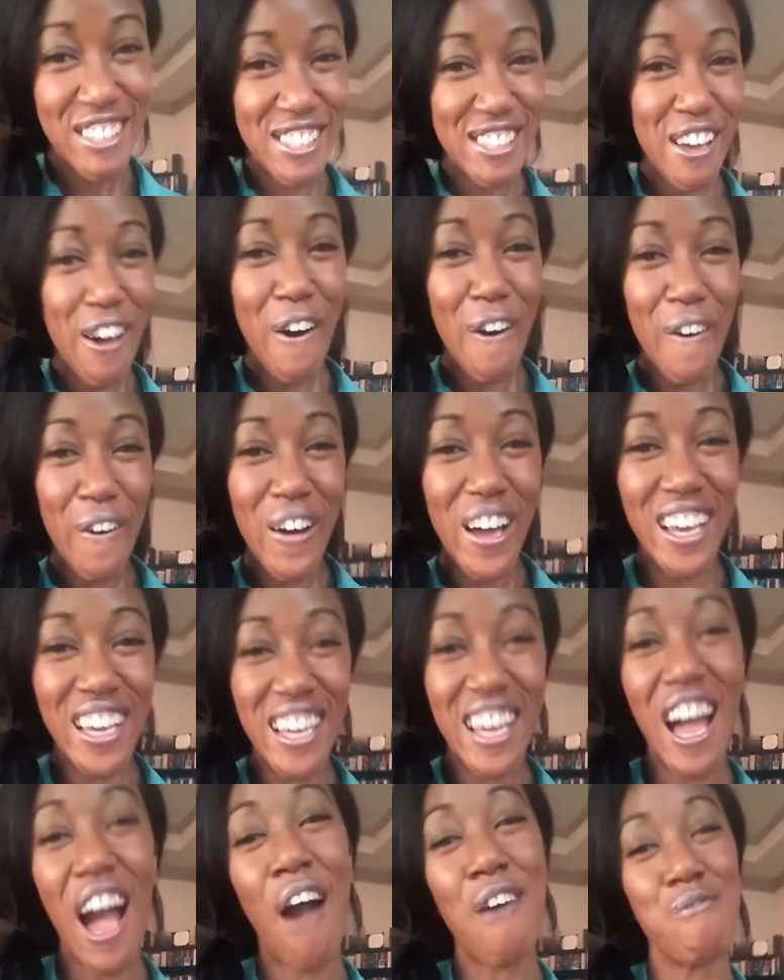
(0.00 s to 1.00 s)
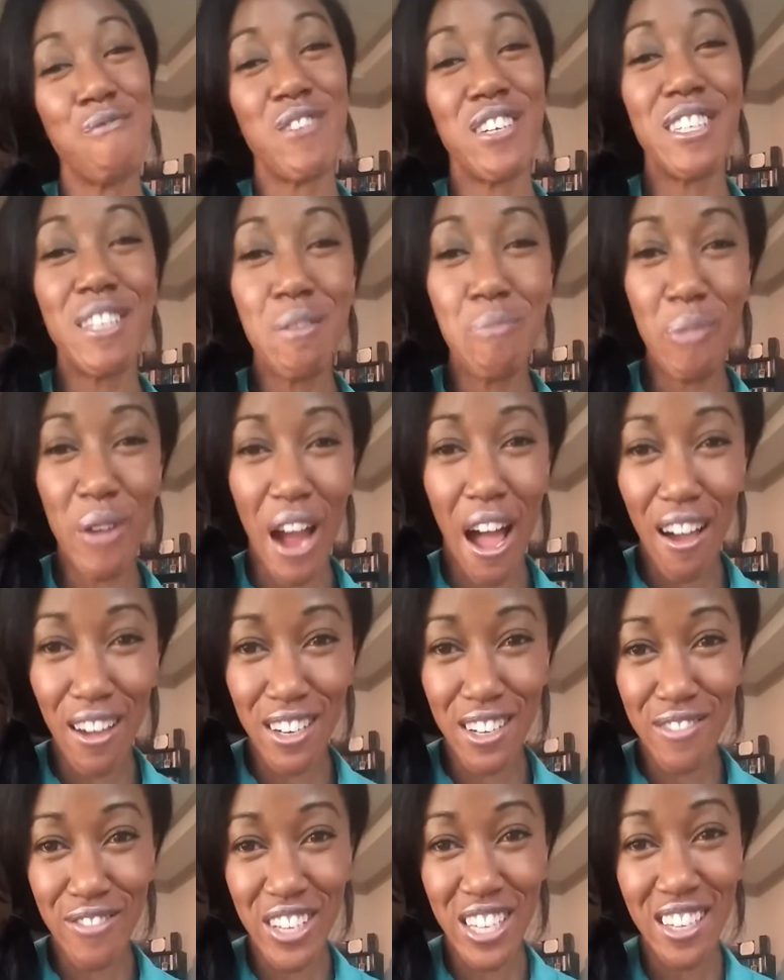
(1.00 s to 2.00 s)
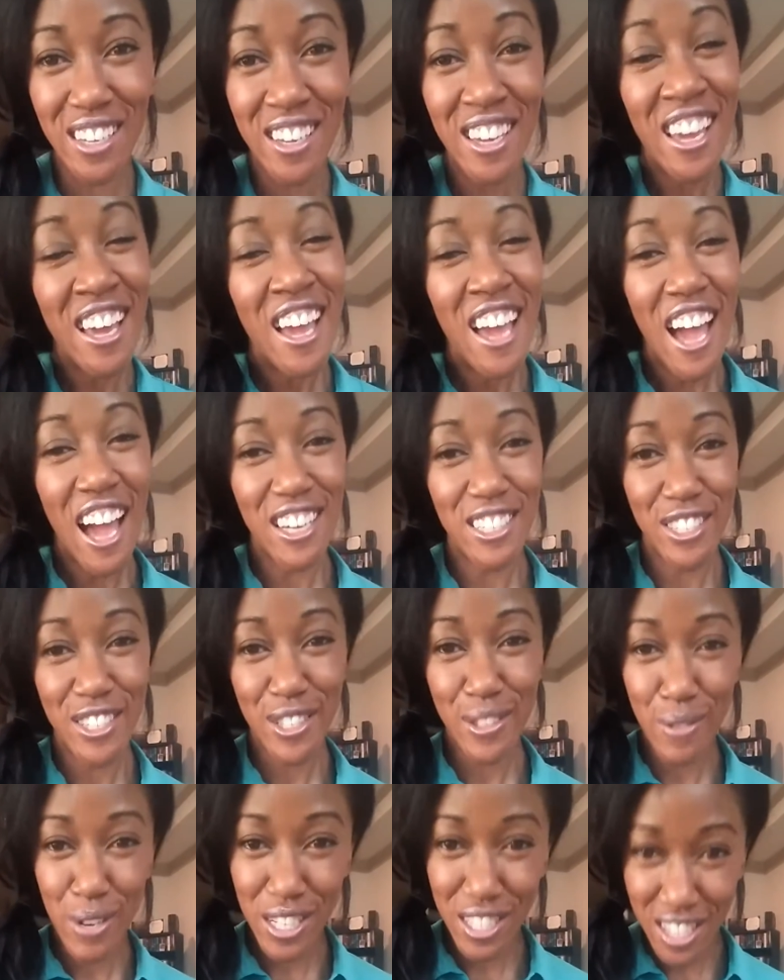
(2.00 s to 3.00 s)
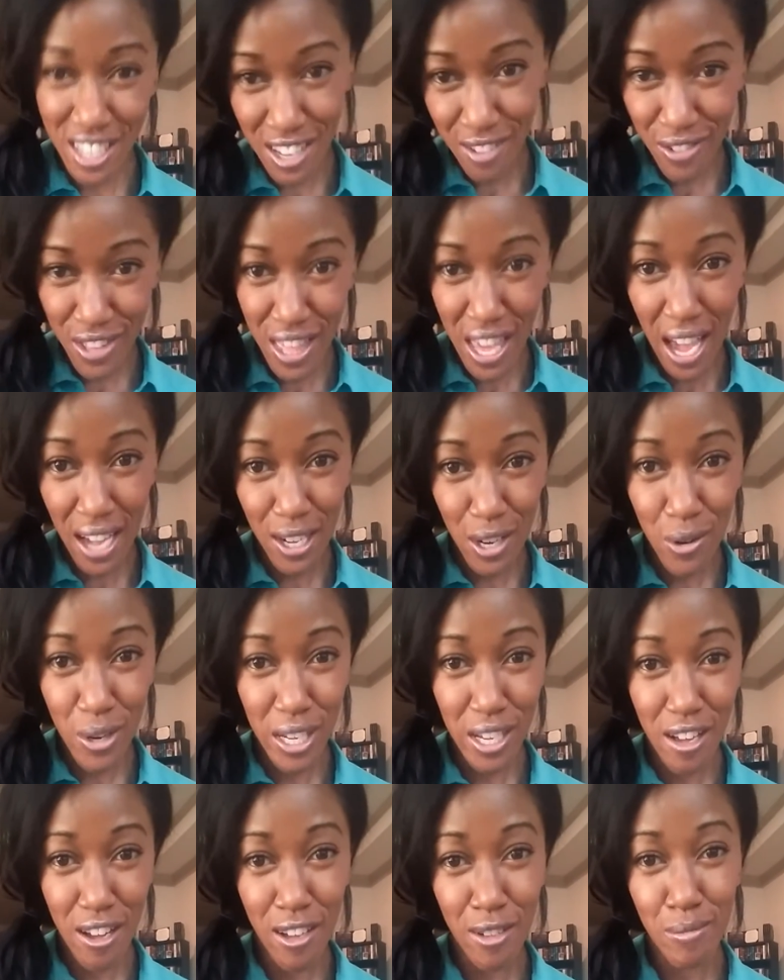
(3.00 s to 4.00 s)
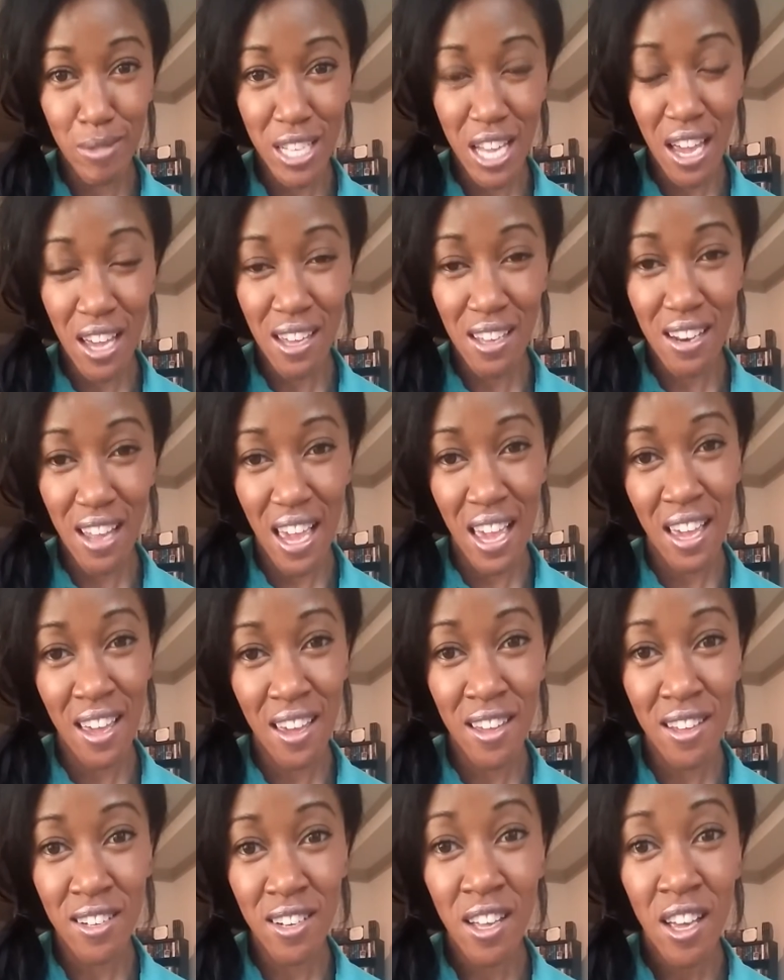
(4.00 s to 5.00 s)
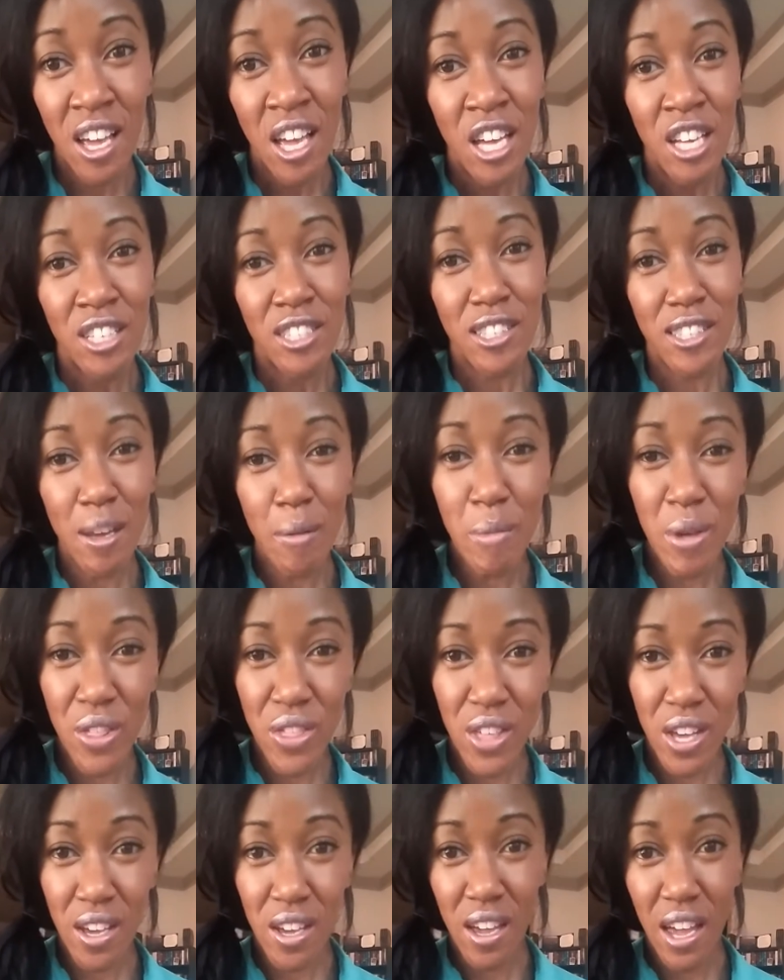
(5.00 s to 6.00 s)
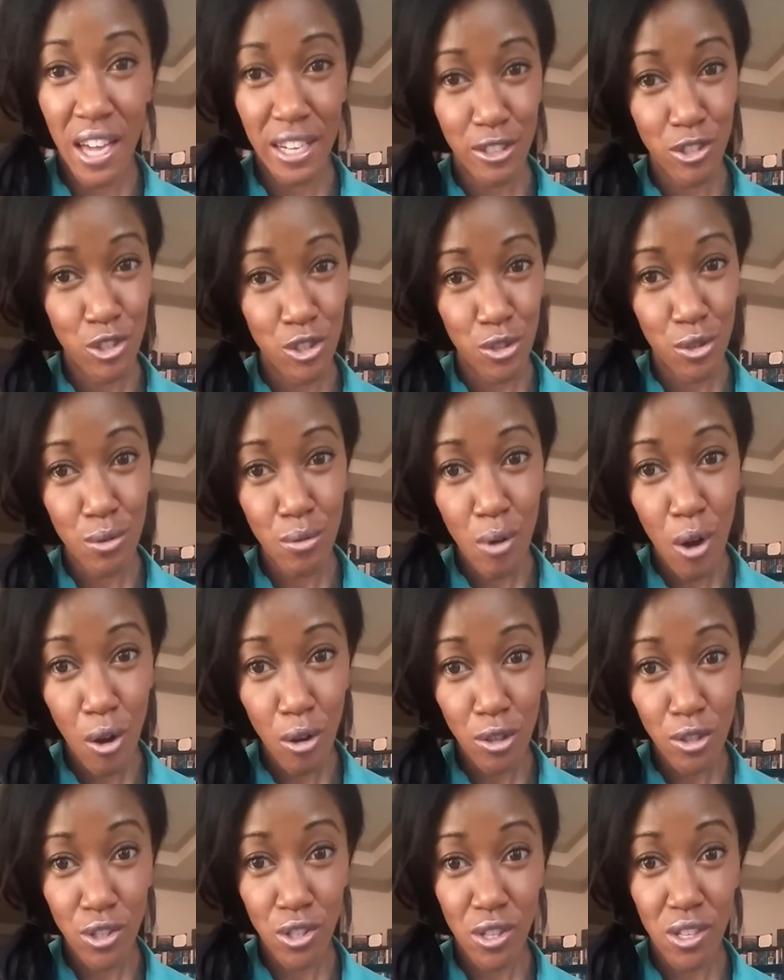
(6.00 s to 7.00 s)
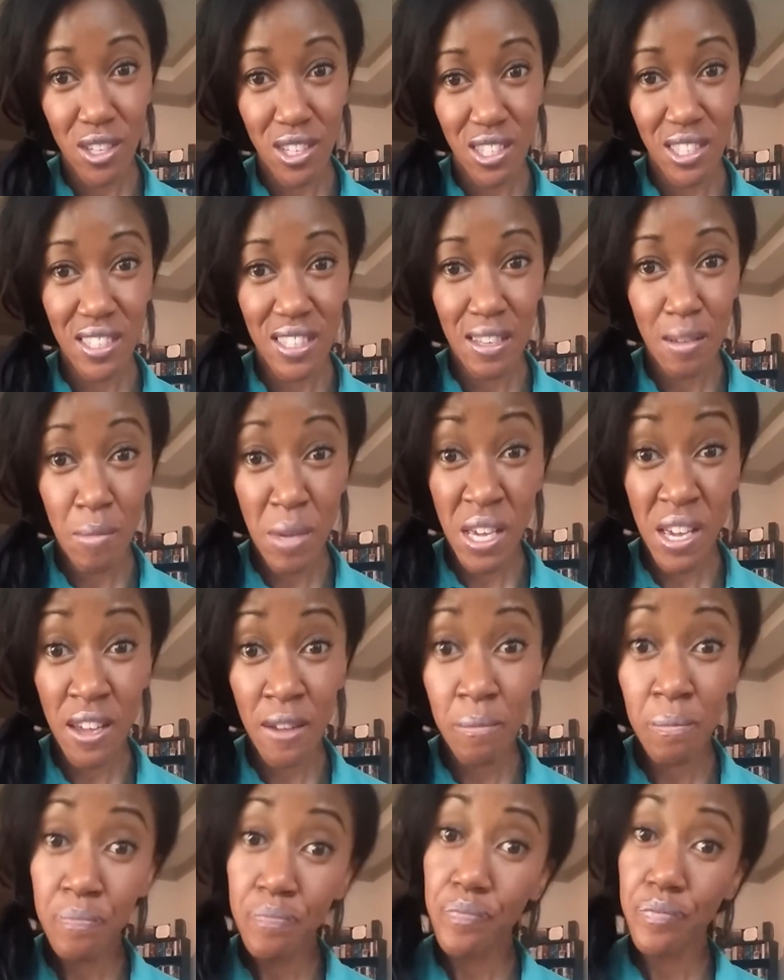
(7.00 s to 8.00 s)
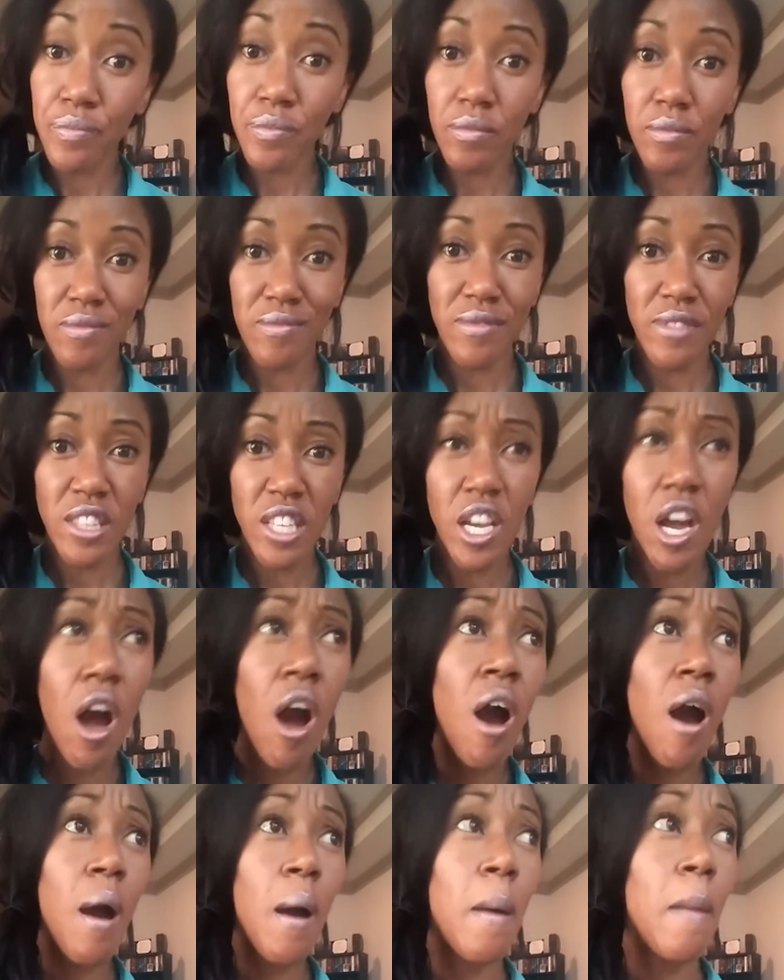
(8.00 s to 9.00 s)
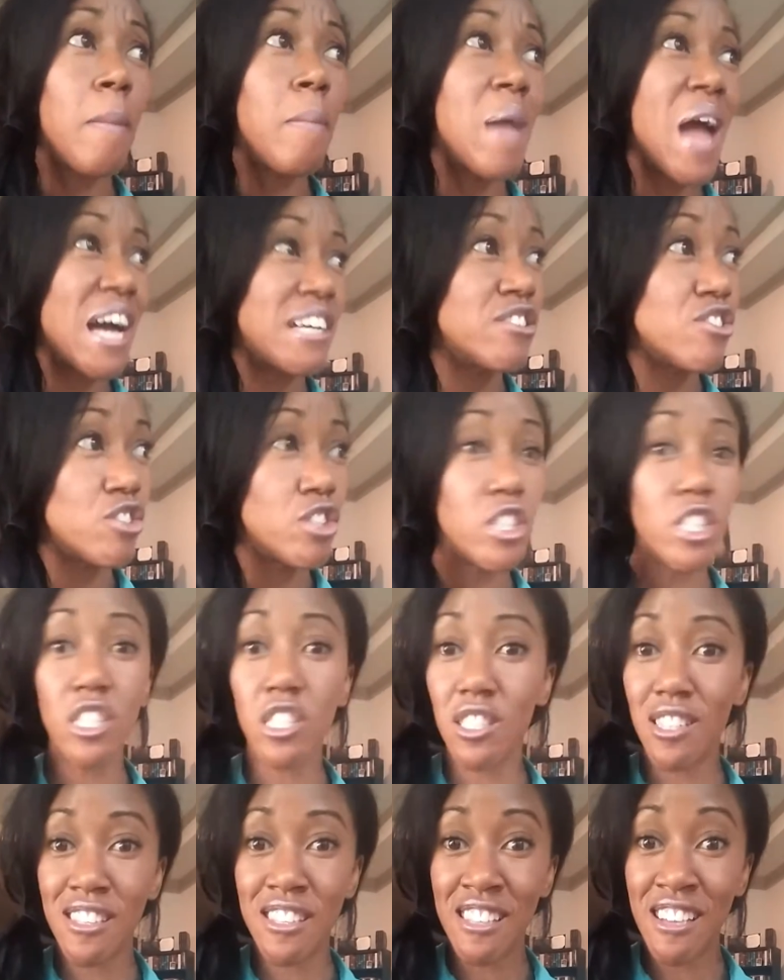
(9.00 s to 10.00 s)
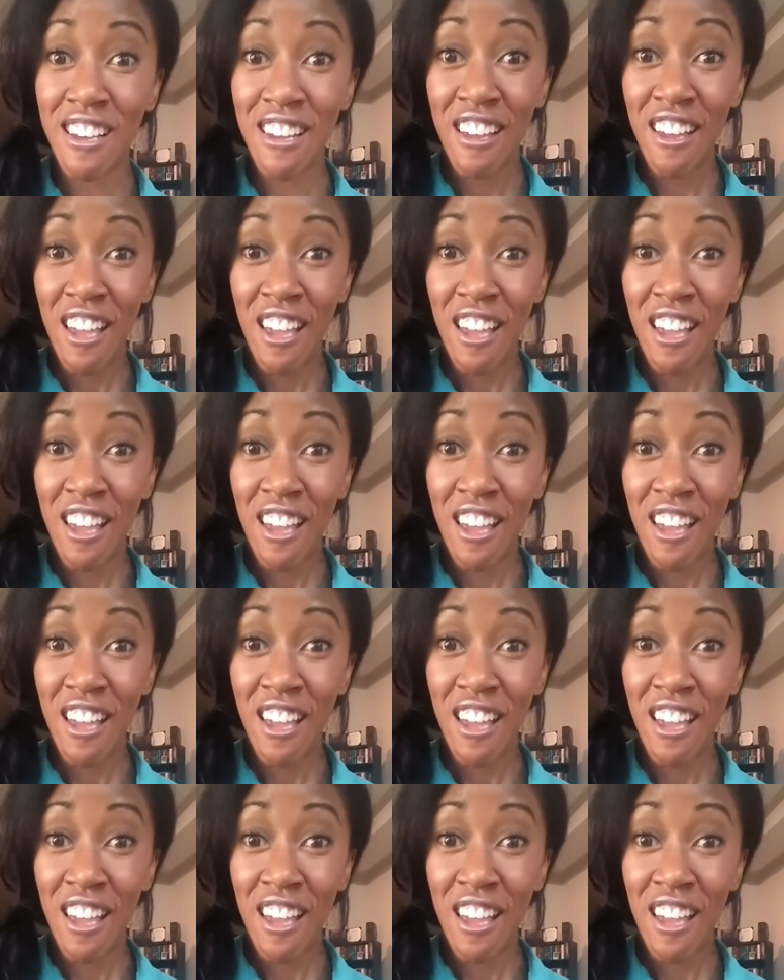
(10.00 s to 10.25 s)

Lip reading: So I'm really proud of it. I just wanted to give you that quick update. And some of the extra roles you can see me in, Bastards,